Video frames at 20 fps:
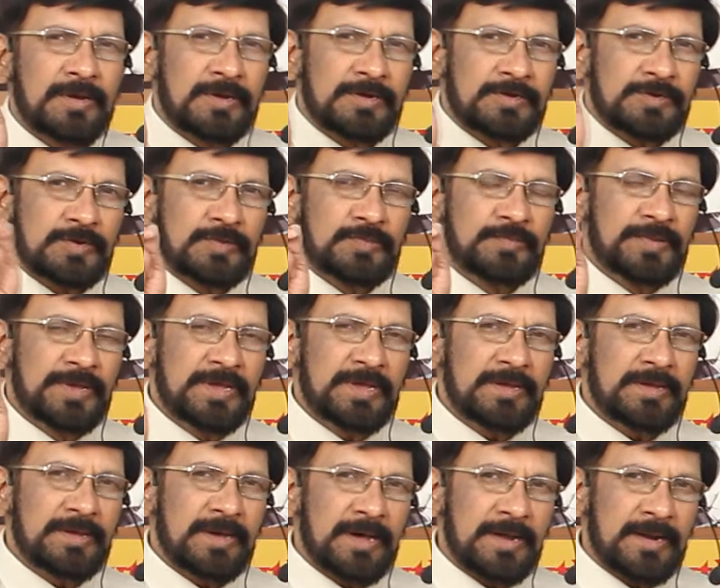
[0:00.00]
should be
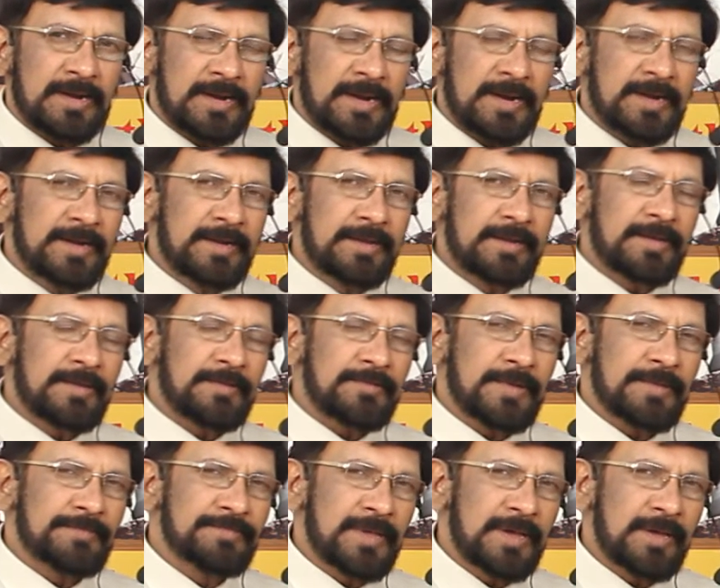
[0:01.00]
read
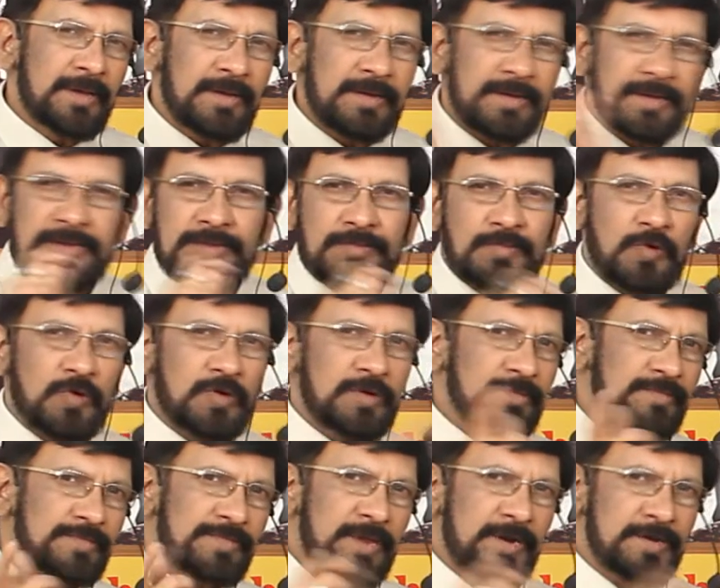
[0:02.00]
from the keyboard.
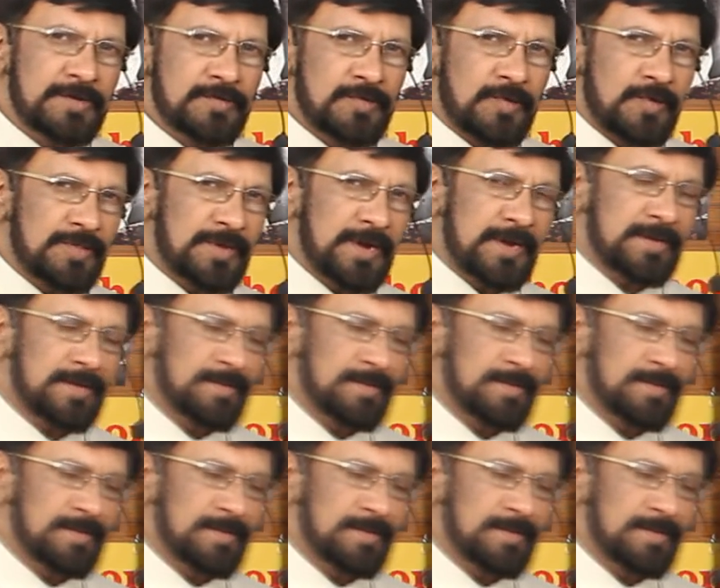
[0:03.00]
That you know that.